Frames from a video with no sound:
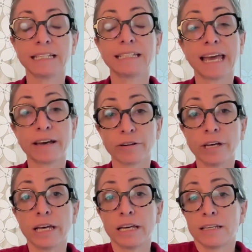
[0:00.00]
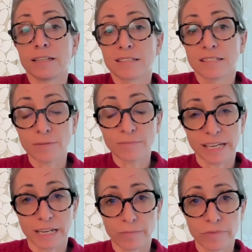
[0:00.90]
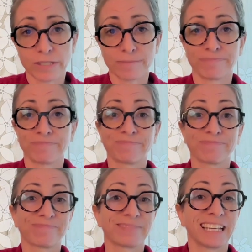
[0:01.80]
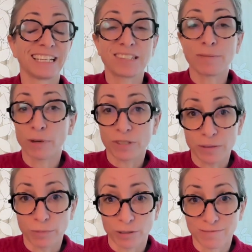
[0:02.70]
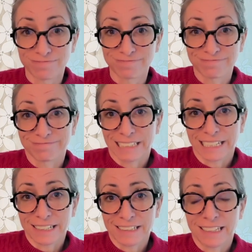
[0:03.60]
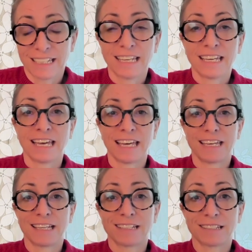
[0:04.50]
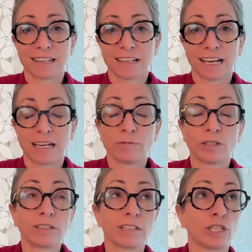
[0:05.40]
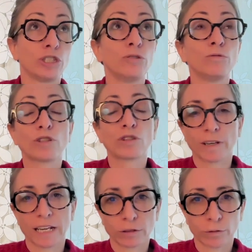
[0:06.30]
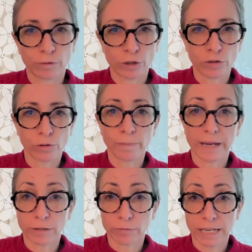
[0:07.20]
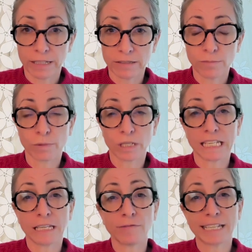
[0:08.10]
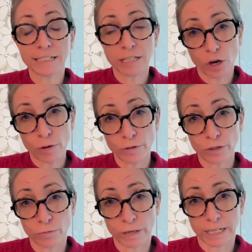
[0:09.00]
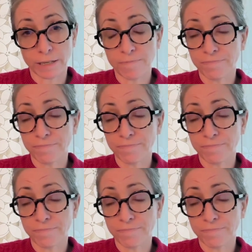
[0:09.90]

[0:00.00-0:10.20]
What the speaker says: Now, sometimes it's impossible. Yeah. And I'm not a huge fan of virtual background, but if they come on the way,